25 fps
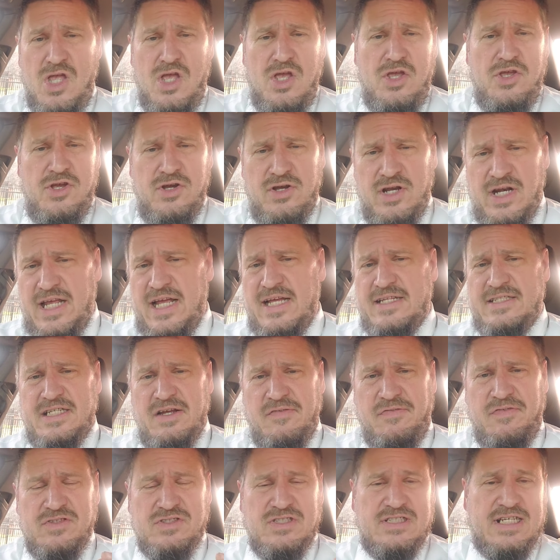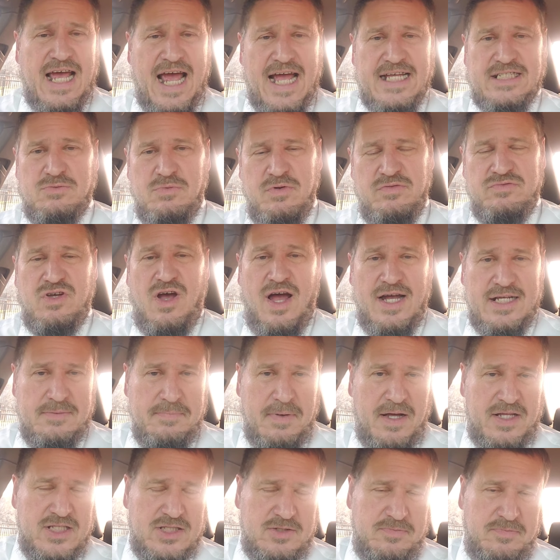you're gonna get different sides, and we've talked
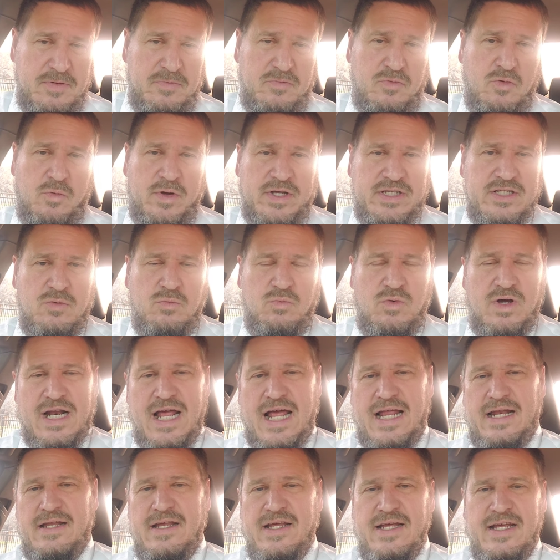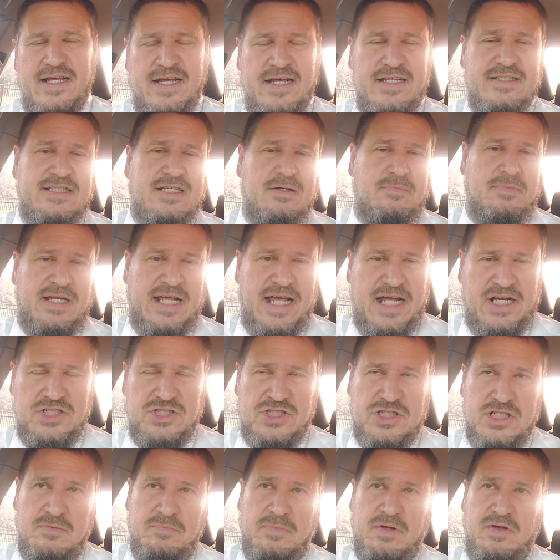about this before. We did one on
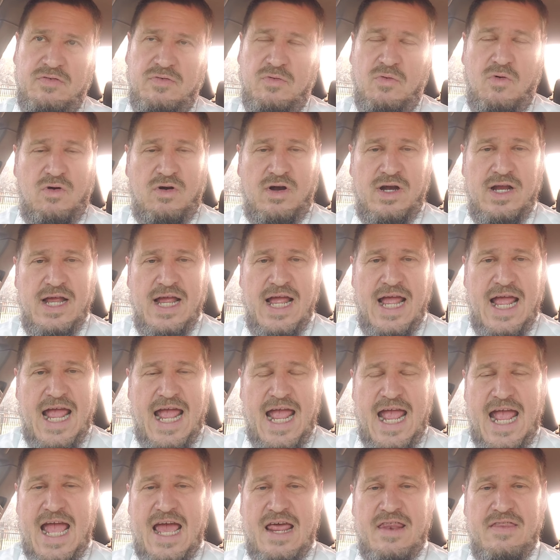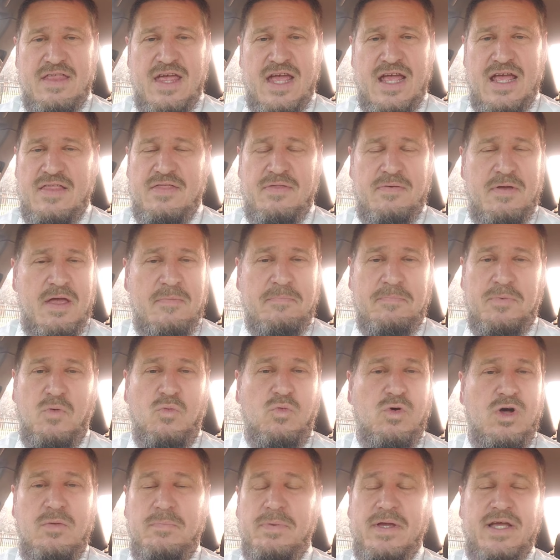intimidation before. And they, people
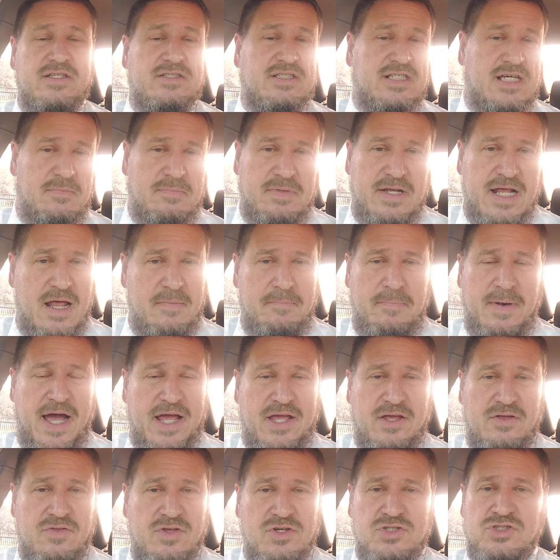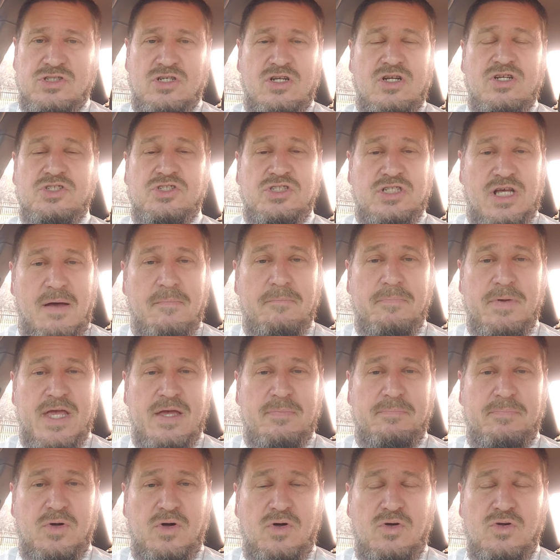will be intimidated by you. There's some
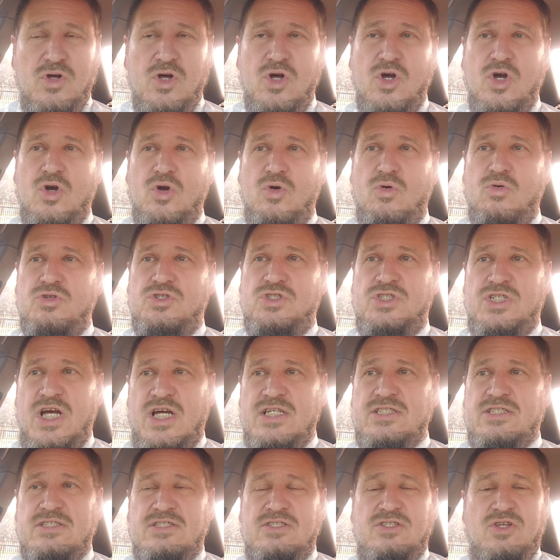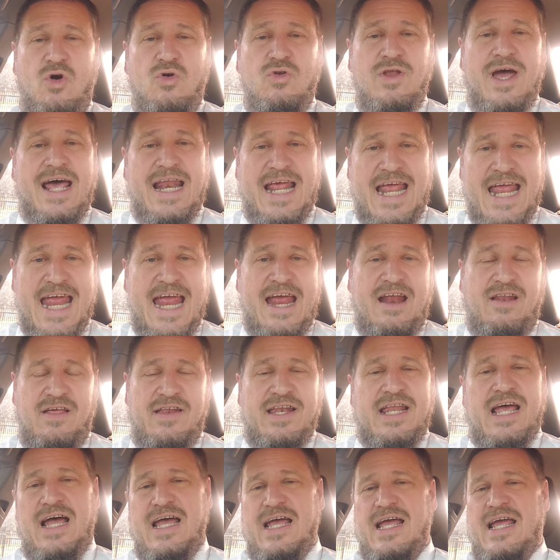people who just don't know how to handle it.
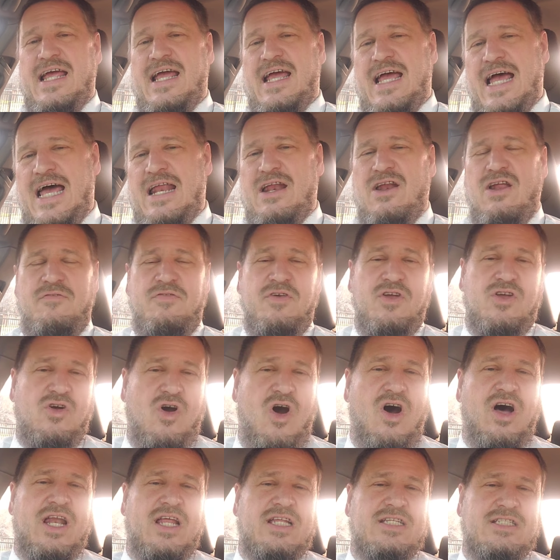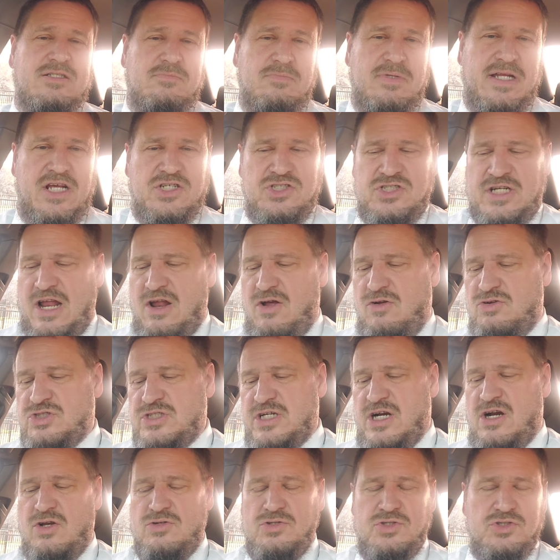Now, I don't know if you call it intimidation. I know
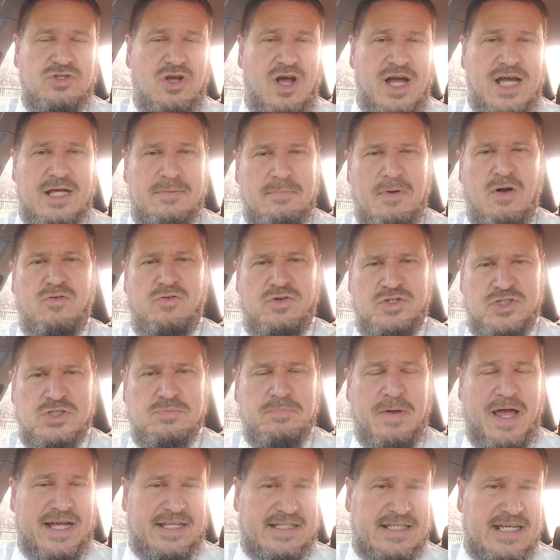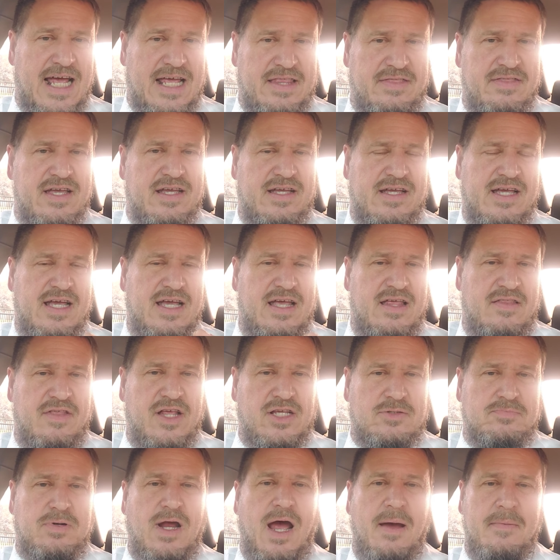Charles was talking about respect, and I think
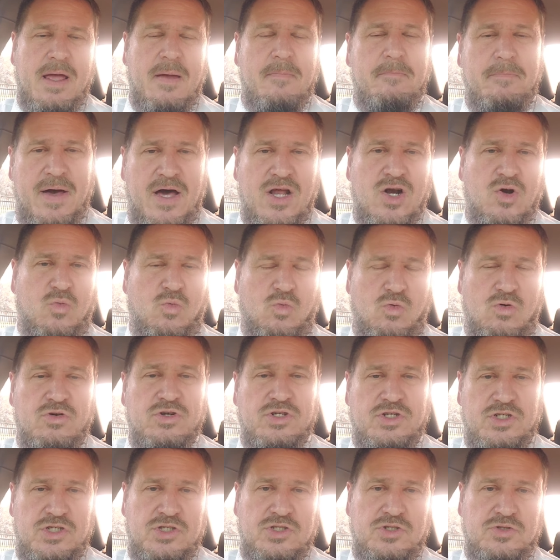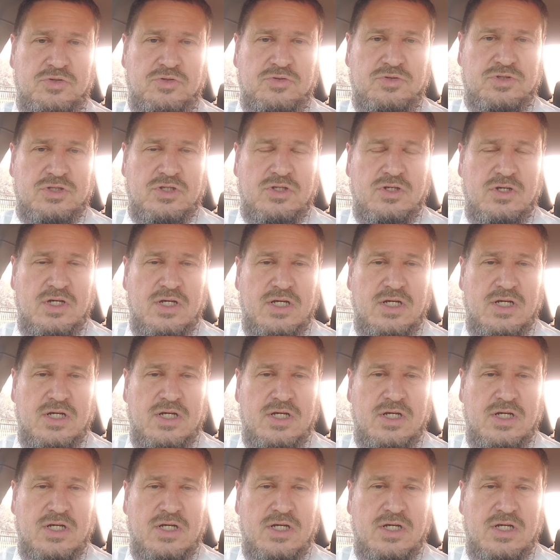that's probably a better word to use.